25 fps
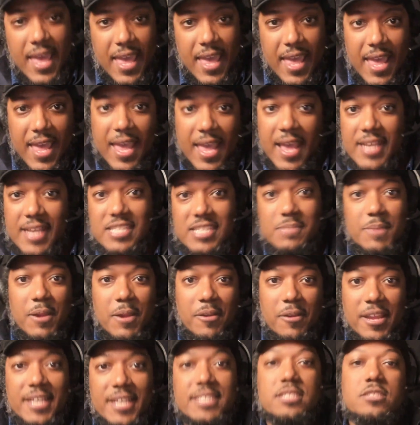
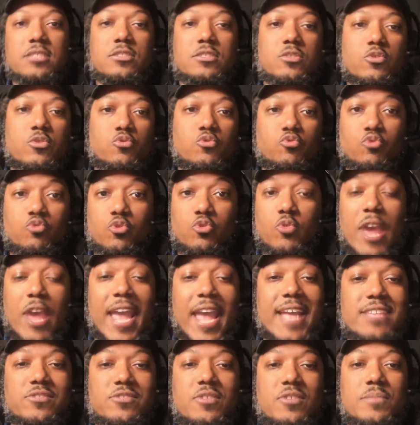experience through
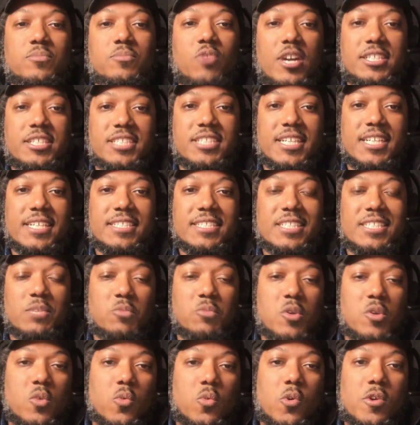hands-on projects and
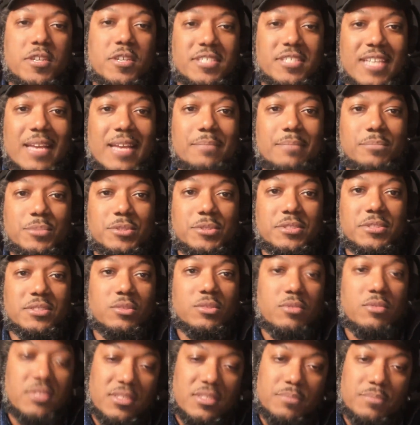real-world examples,
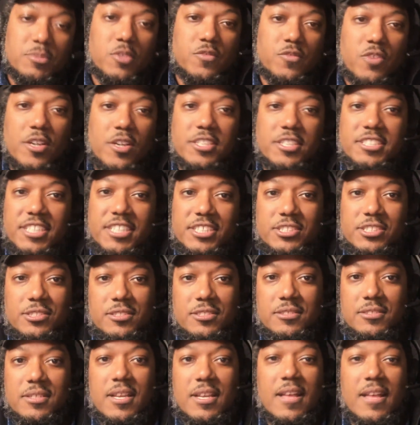doing some beautiful
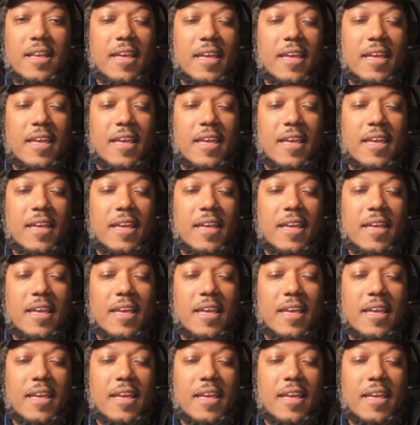architecture